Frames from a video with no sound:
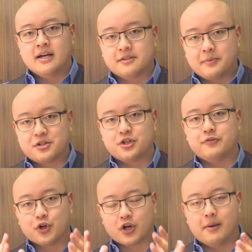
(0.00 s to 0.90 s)
Especially
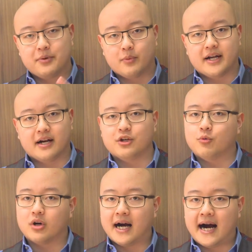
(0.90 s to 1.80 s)
if you're a company right now,
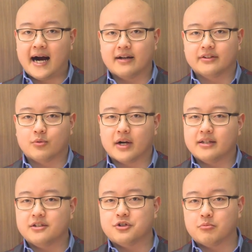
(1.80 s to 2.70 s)
you want to hire the
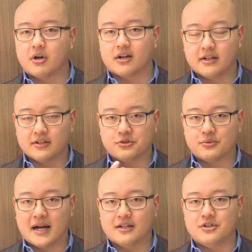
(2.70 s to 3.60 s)
right digital marketing
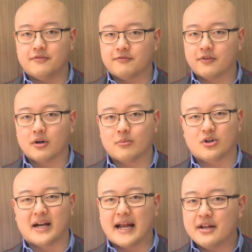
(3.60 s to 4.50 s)
strategy firm
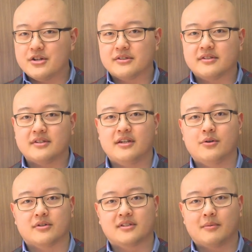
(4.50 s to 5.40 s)
or
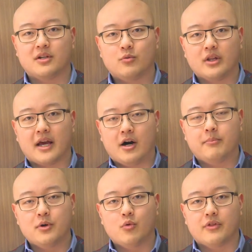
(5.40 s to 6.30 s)
agency or someone to really
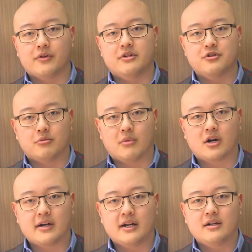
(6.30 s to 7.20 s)
help you with your digital
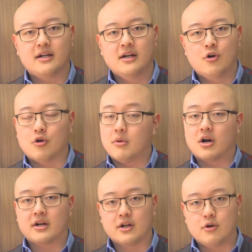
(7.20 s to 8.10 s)
marketing or
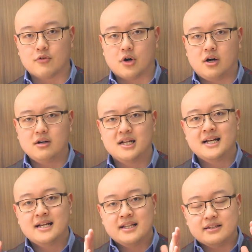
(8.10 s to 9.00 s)
marketing
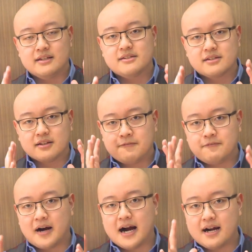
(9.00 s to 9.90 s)
overall. These are the
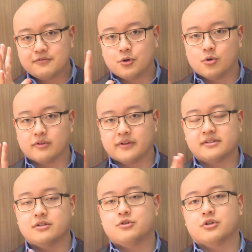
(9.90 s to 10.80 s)
five core
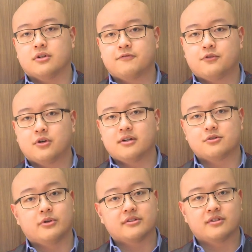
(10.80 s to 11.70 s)
things that you should look for,
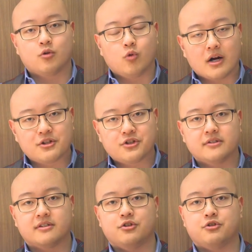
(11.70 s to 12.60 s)
as well as the
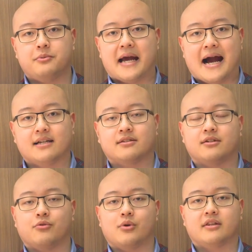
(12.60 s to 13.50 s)
questions that you should be
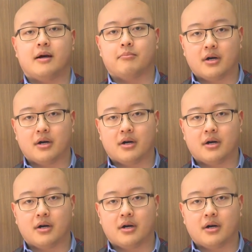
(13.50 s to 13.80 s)
asking throughout that